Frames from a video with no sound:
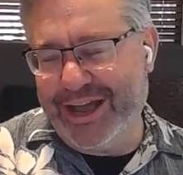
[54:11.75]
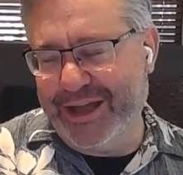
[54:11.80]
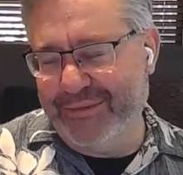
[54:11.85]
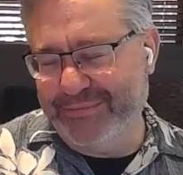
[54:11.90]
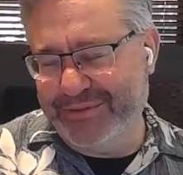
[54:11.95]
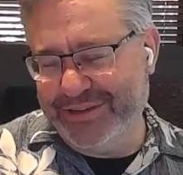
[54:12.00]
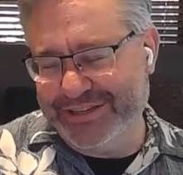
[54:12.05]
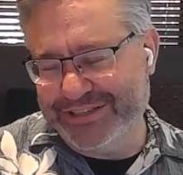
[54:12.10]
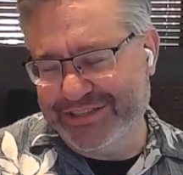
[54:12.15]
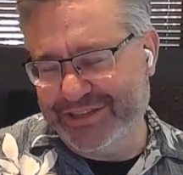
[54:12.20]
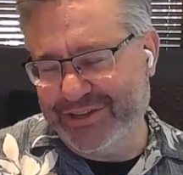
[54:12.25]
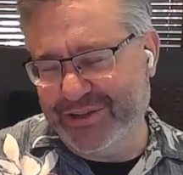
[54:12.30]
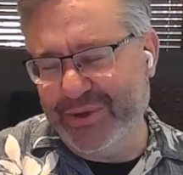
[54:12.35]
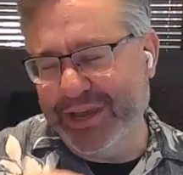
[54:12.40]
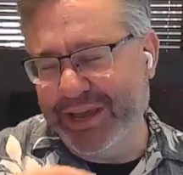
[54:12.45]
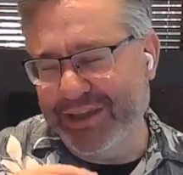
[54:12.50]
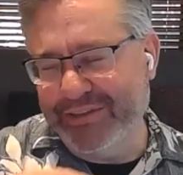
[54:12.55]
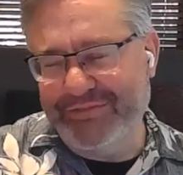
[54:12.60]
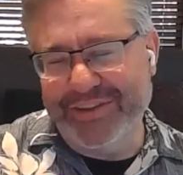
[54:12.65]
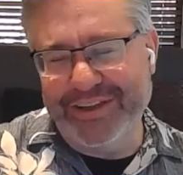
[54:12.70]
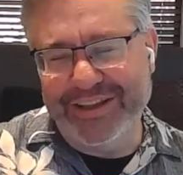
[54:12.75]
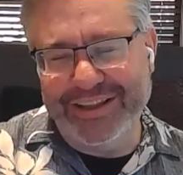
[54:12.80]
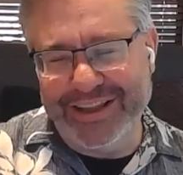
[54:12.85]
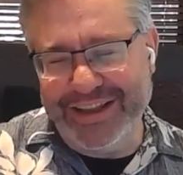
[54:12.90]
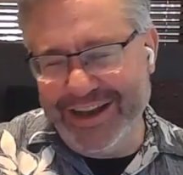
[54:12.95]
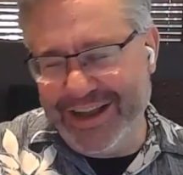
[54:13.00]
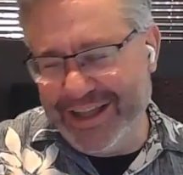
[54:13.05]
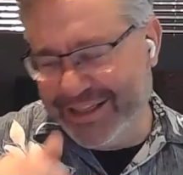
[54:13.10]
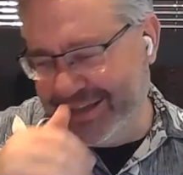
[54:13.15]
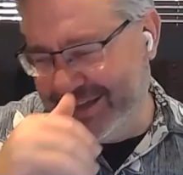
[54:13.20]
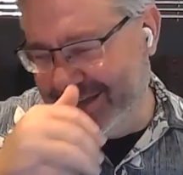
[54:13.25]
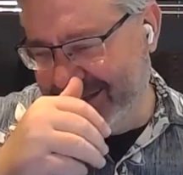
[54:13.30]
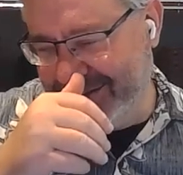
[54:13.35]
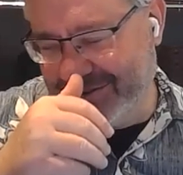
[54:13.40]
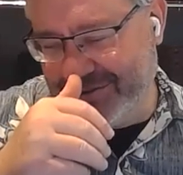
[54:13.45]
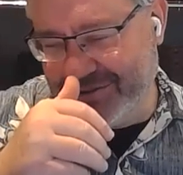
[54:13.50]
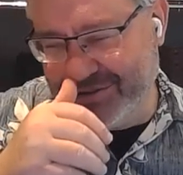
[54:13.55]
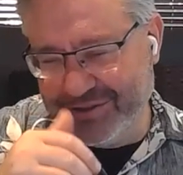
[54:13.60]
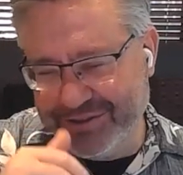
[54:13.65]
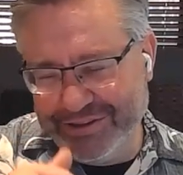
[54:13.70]
just so even that
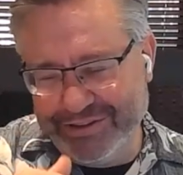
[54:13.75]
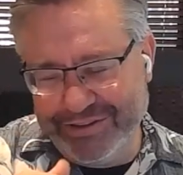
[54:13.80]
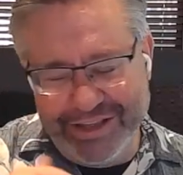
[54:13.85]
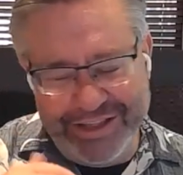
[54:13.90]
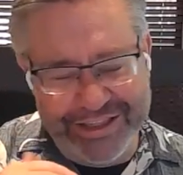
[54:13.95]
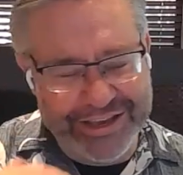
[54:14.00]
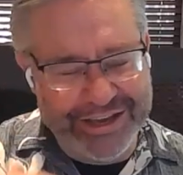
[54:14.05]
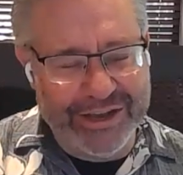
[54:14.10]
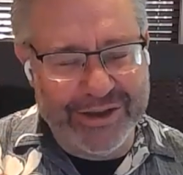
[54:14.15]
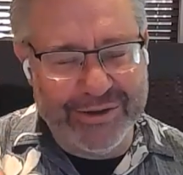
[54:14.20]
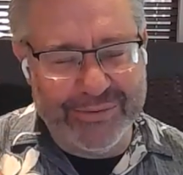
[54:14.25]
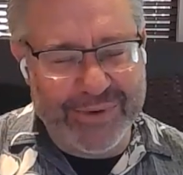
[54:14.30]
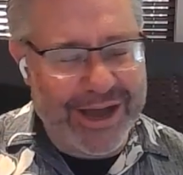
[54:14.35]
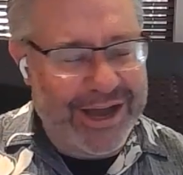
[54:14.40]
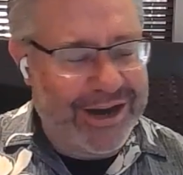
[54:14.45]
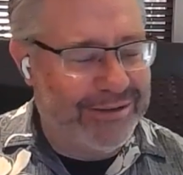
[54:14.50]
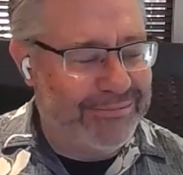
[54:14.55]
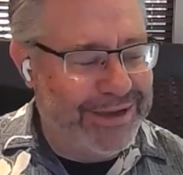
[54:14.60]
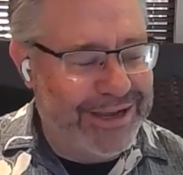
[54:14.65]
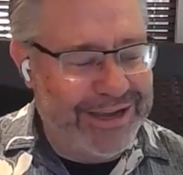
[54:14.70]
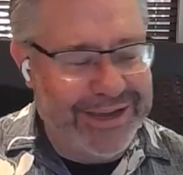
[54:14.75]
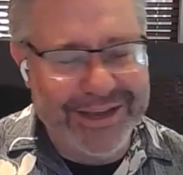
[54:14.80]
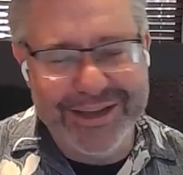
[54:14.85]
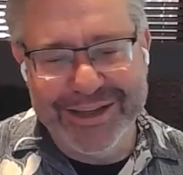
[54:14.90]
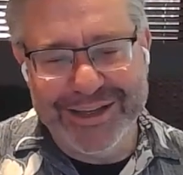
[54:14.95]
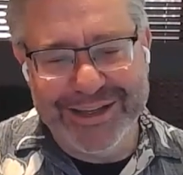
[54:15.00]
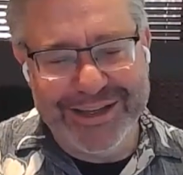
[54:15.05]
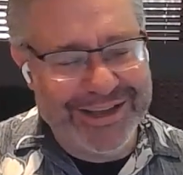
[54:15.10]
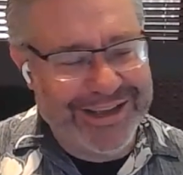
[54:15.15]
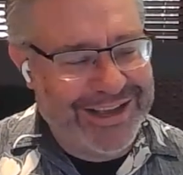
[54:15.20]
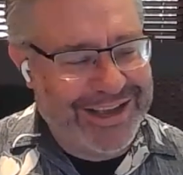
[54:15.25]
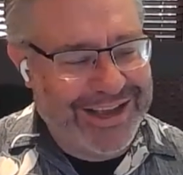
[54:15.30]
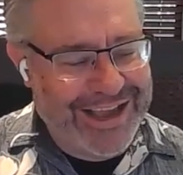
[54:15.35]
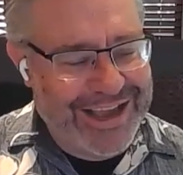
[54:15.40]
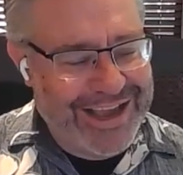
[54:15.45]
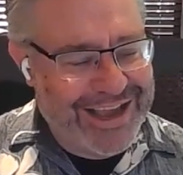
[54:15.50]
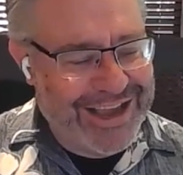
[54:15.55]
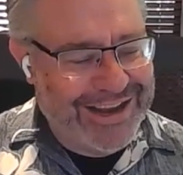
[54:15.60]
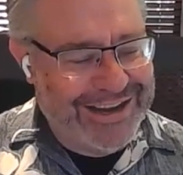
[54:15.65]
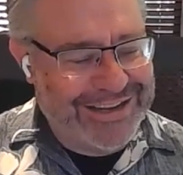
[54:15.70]
nothing can rattle me.
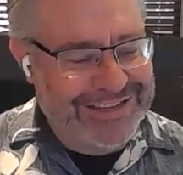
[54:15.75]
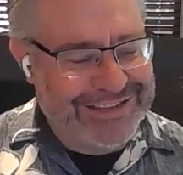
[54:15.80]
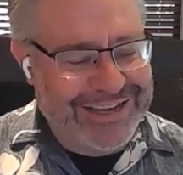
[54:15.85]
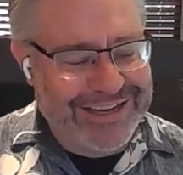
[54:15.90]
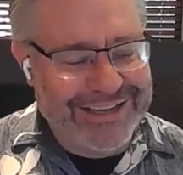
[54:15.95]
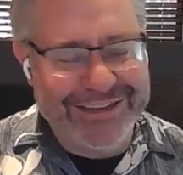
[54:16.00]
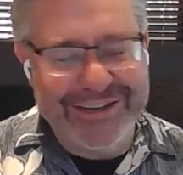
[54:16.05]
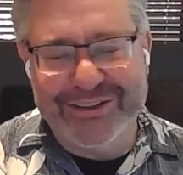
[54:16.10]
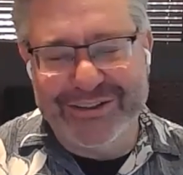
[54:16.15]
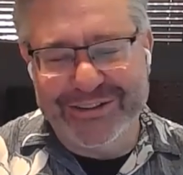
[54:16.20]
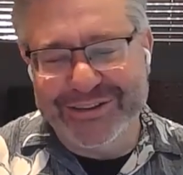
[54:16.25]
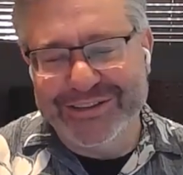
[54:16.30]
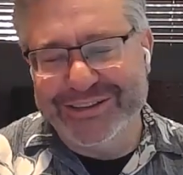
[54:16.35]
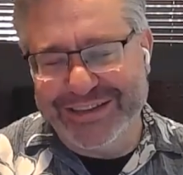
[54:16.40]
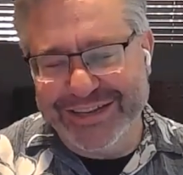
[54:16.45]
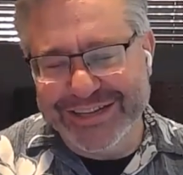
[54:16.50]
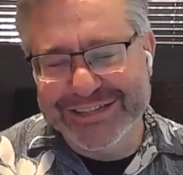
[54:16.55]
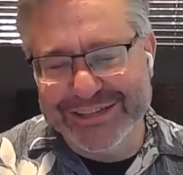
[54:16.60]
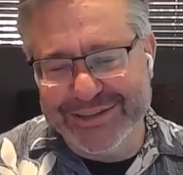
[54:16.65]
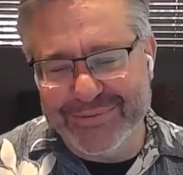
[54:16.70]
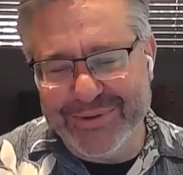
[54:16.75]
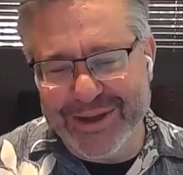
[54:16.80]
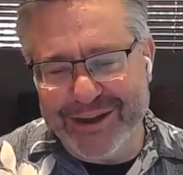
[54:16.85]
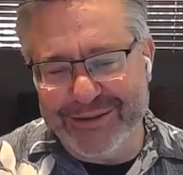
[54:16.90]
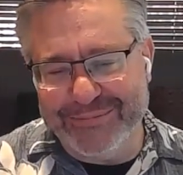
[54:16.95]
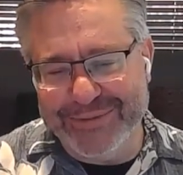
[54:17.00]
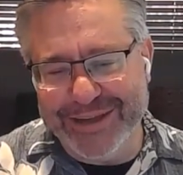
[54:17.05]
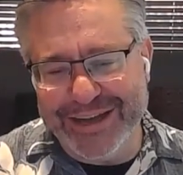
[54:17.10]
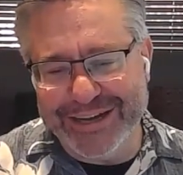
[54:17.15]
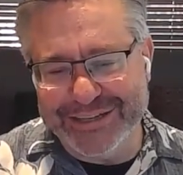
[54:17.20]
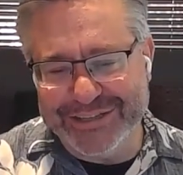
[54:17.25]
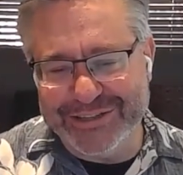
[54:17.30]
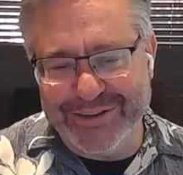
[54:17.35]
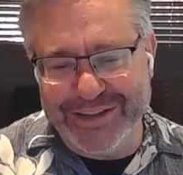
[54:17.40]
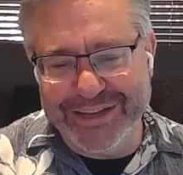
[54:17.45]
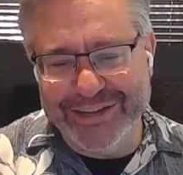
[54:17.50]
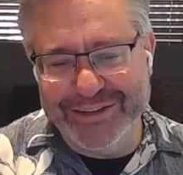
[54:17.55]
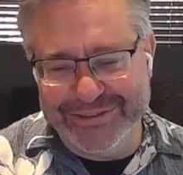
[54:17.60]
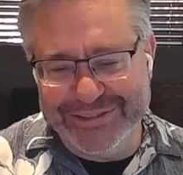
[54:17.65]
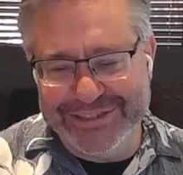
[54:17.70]
And it's like, no, things can rattle me. I just
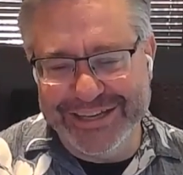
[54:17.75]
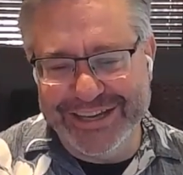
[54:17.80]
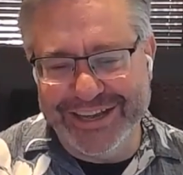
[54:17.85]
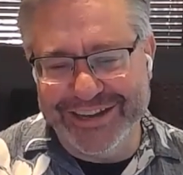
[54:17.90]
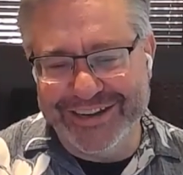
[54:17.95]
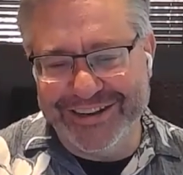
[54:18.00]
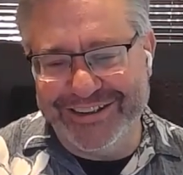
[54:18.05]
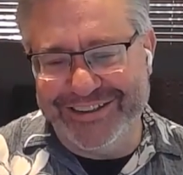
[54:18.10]
don't let you see it.